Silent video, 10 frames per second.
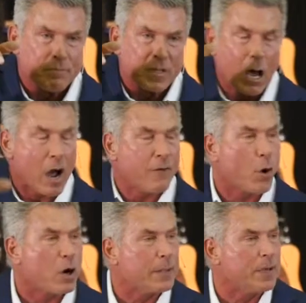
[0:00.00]
Now, I've
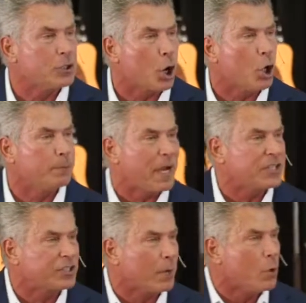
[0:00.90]
already been told by
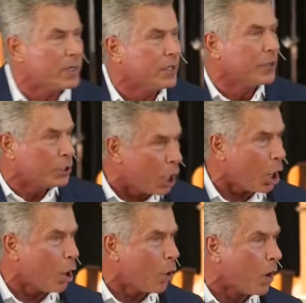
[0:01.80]
someone in the
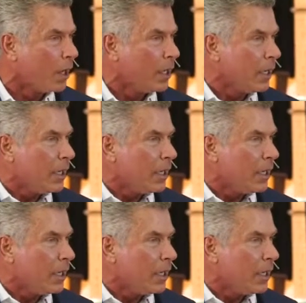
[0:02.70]
know